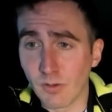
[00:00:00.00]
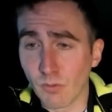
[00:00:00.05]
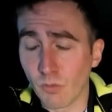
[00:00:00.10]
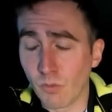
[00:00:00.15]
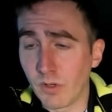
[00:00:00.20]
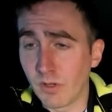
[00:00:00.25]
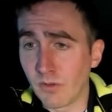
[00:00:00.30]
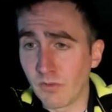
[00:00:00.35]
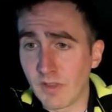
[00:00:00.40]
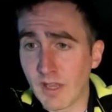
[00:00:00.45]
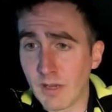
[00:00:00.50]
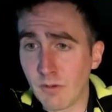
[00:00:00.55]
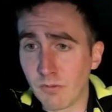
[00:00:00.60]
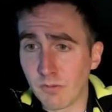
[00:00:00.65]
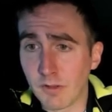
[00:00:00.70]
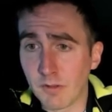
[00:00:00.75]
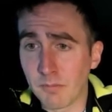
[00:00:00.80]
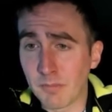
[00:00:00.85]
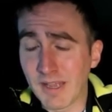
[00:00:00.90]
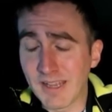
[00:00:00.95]

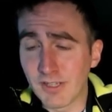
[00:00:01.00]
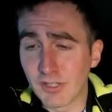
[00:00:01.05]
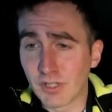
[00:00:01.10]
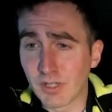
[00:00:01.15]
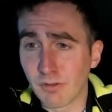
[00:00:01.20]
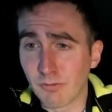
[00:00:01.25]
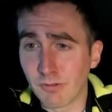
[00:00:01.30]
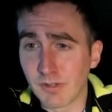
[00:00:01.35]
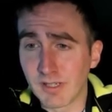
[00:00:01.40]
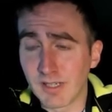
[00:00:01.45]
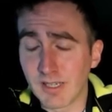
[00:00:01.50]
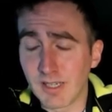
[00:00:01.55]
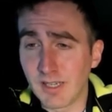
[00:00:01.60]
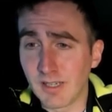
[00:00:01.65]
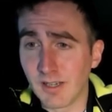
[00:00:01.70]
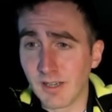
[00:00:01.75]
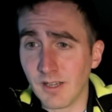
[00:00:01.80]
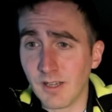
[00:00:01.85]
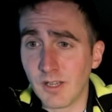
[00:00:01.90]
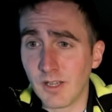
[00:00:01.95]
The patient would
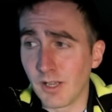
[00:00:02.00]
need